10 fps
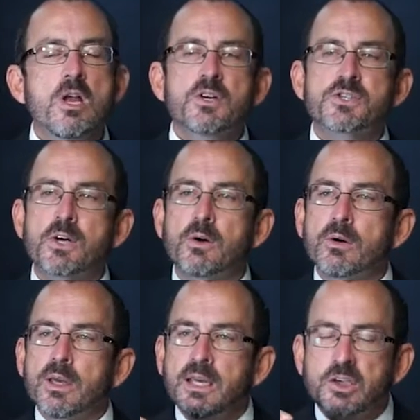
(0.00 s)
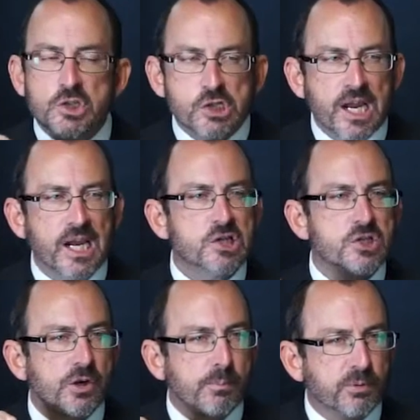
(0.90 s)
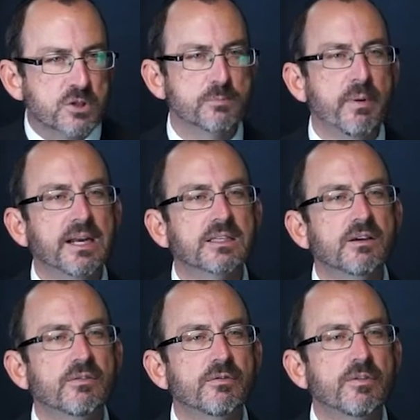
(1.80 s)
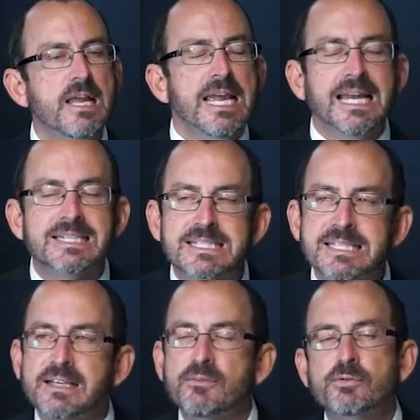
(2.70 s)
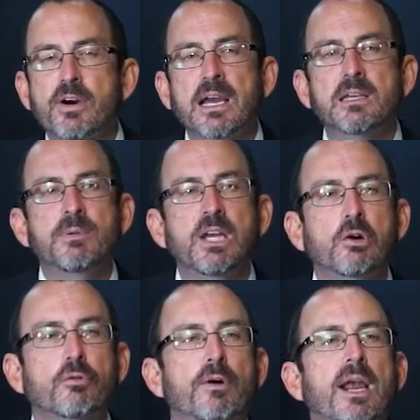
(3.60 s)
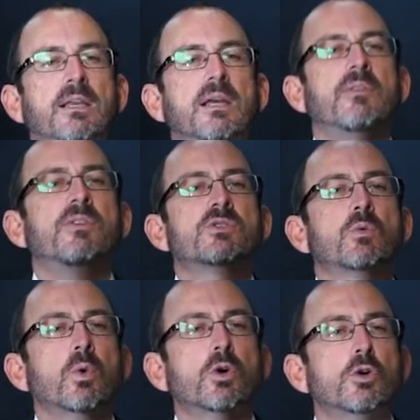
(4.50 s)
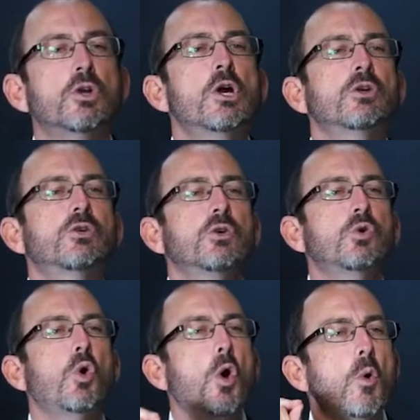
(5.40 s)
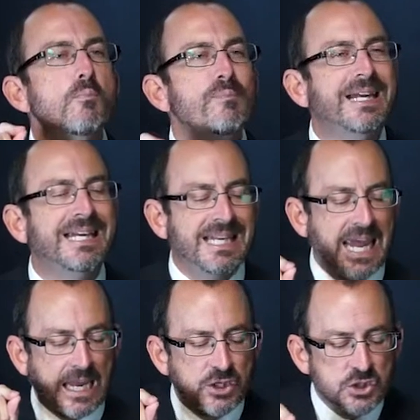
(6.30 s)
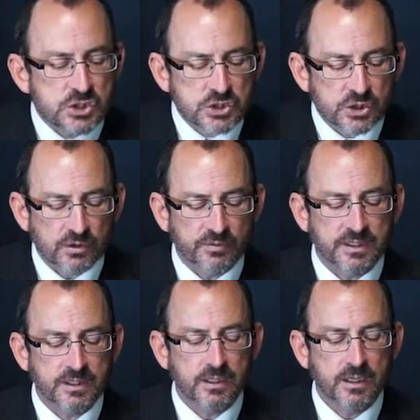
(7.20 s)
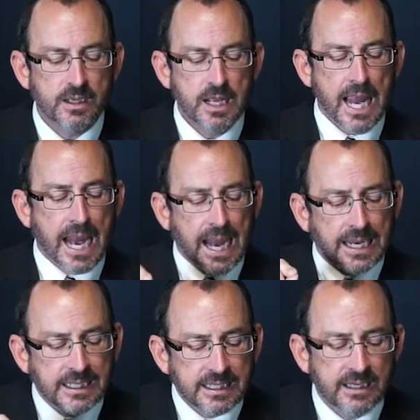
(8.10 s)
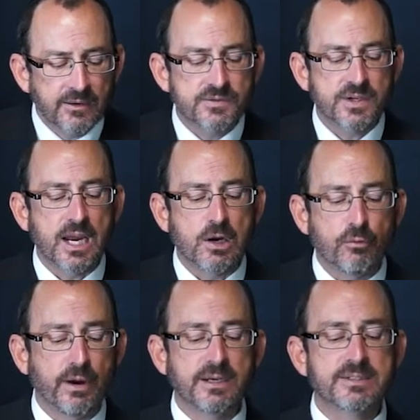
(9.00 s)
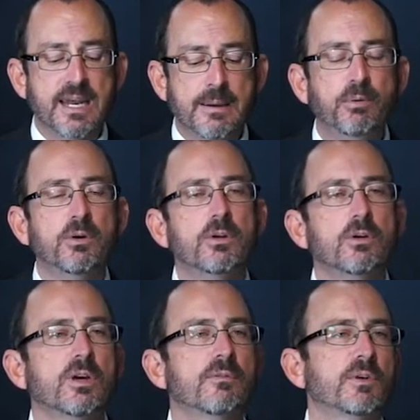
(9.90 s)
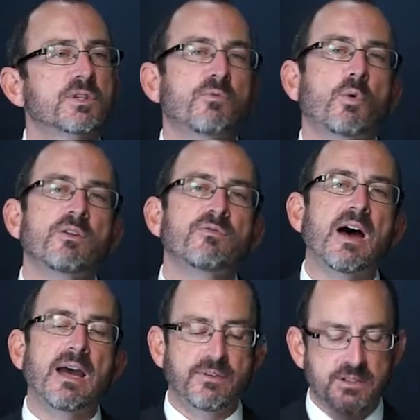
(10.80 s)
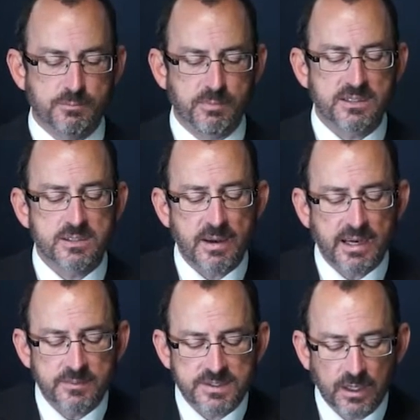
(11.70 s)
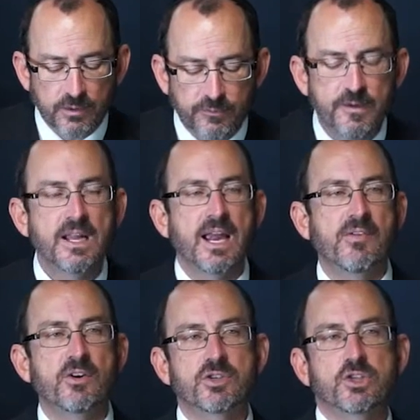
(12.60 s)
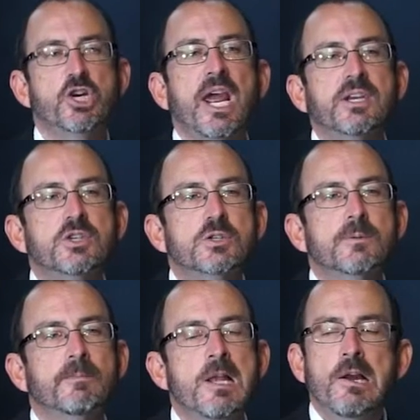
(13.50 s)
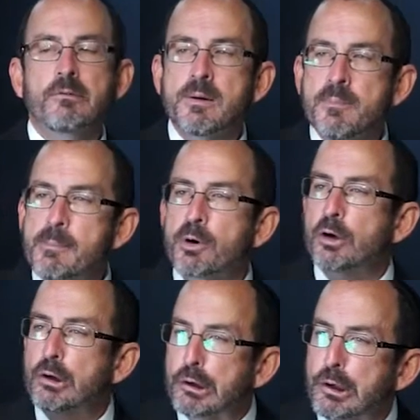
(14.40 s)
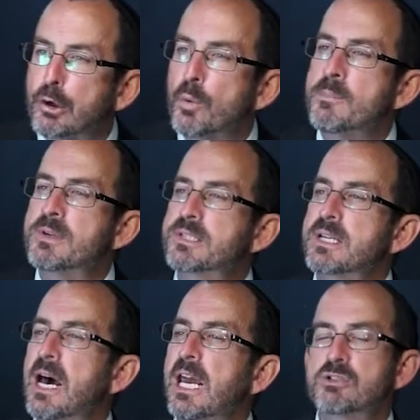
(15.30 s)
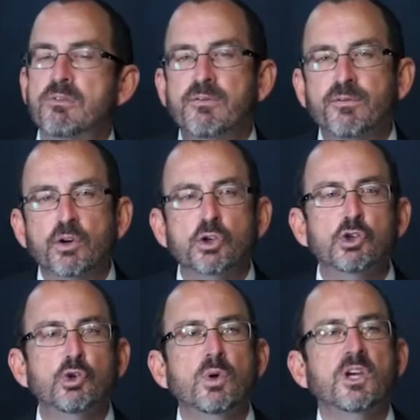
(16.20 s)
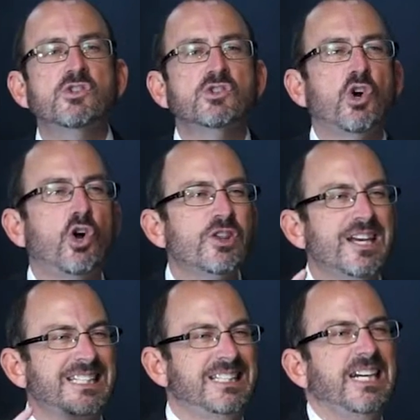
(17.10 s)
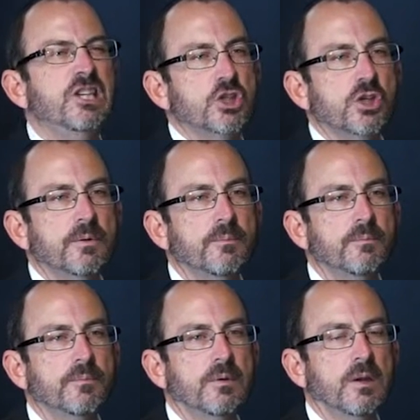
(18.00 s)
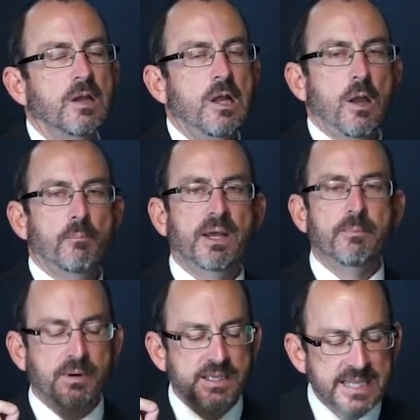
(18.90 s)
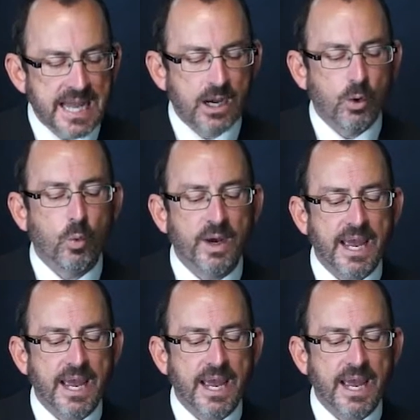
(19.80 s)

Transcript: So he changed their perspective instead of trying to be great in this world to being a servant. And he gives a great example. Look at verse 45. He speaks about himself, and there's a change. Remember earlier when Messiah is referred to, he's called teacher. But, but now, what